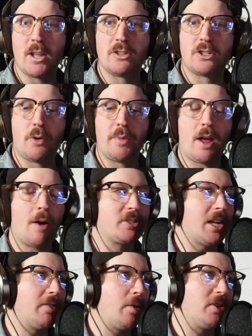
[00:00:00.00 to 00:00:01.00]
So many. I
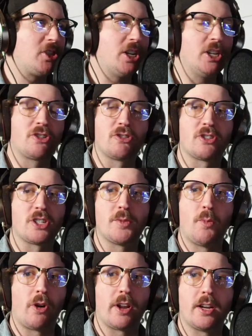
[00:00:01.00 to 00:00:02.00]
was having a bunch of issues this
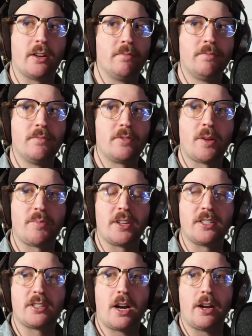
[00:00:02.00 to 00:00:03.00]
morning. Some
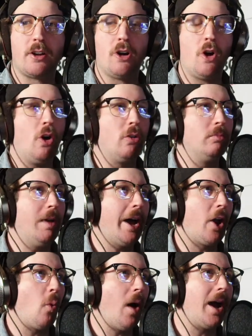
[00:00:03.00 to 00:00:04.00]
things got all
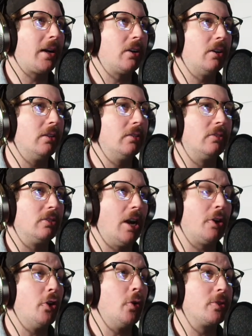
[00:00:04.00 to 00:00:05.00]
out of whack on, or I
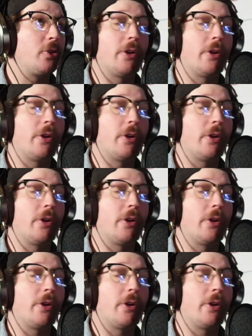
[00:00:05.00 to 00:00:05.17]
don't know what's